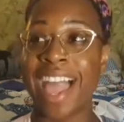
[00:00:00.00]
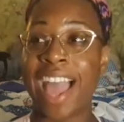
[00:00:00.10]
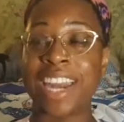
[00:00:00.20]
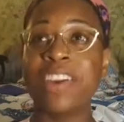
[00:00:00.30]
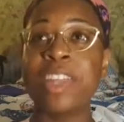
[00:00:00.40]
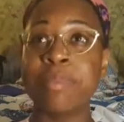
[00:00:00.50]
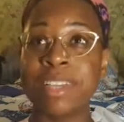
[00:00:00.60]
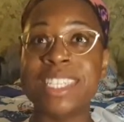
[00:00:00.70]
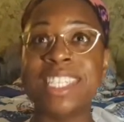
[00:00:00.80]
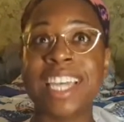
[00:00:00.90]
I narrowly
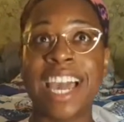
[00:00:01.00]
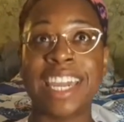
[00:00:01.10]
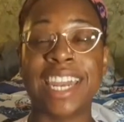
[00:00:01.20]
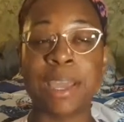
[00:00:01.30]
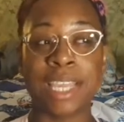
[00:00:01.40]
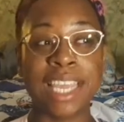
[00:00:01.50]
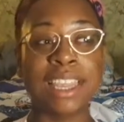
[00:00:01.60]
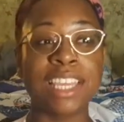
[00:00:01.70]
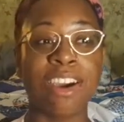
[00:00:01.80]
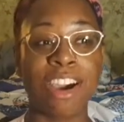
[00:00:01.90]
miss the sign and I get
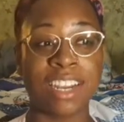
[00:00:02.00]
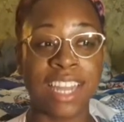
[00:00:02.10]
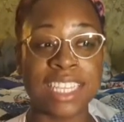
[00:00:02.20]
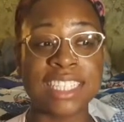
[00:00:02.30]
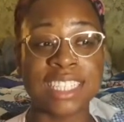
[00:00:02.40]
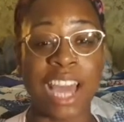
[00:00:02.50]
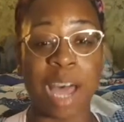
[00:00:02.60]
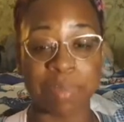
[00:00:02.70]
the car like stop,